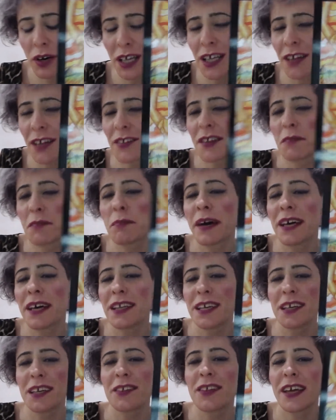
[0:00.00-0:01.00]
and
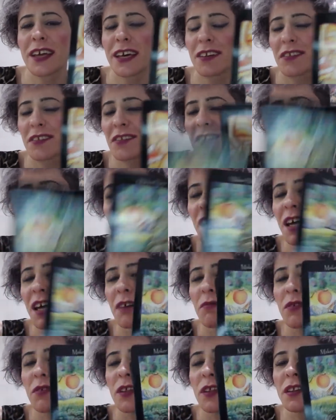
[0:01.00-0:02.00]
underpinning this
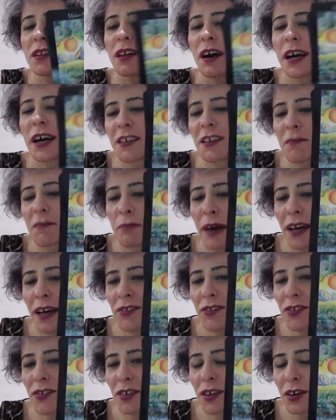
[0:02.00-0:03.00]
with the Nine of
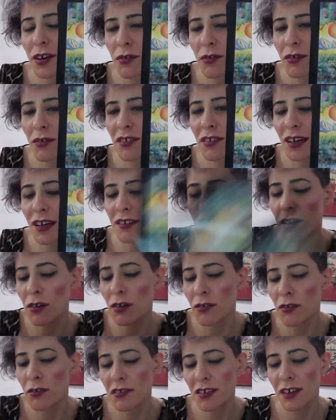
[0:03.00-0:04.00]
Pentacles, there's
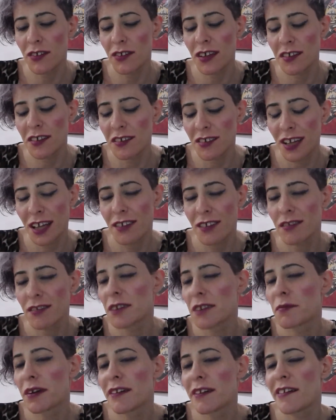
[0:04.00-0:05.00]
also this sense
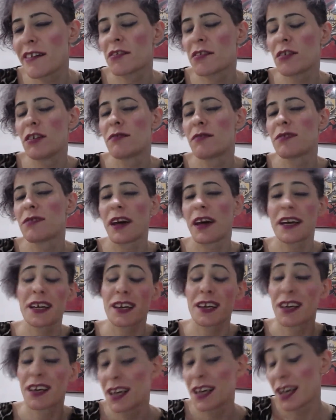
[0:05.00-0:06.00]
in which you sort of like,
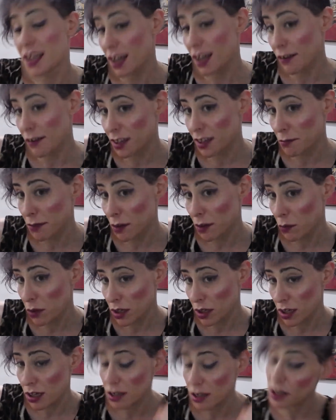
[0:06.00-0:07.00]
I've done my
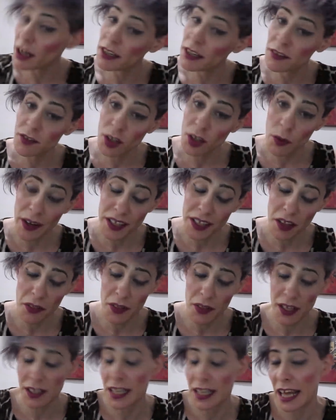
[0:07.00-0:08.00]
work, I can do
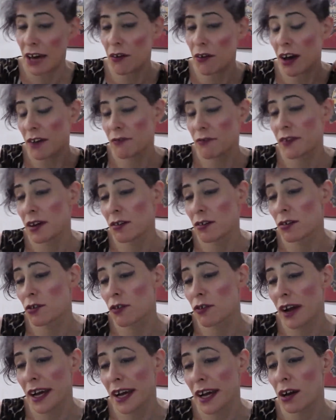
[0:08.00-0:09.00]
anything now, I feel
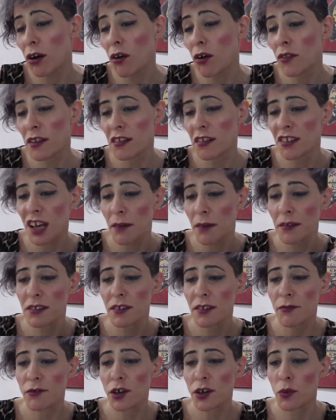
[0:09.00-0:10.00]
great, all this is coming
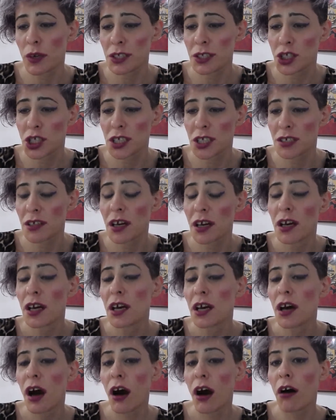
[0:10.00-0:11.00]
to fruition,
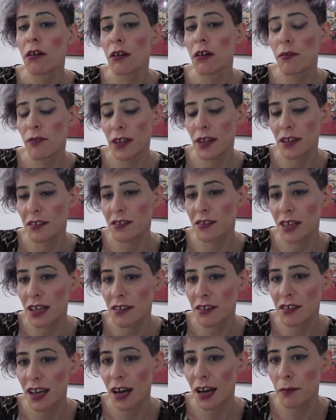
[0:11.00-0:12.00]
all of this
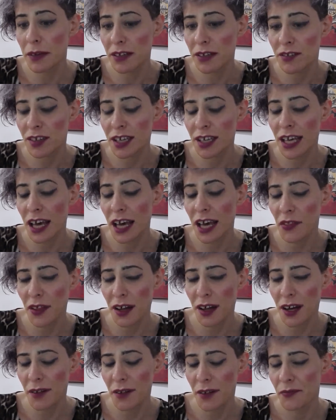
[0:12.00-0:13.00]
is coming
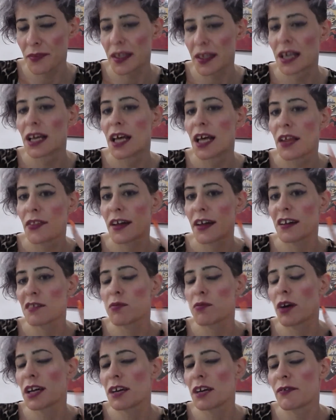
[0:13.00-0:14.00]
together. That's
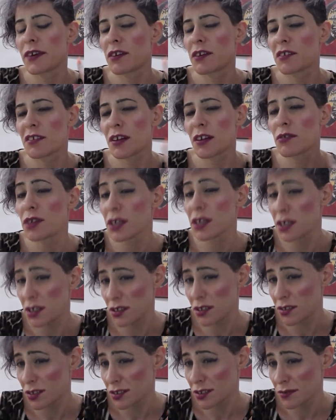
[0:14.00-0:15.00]
why you feel so good.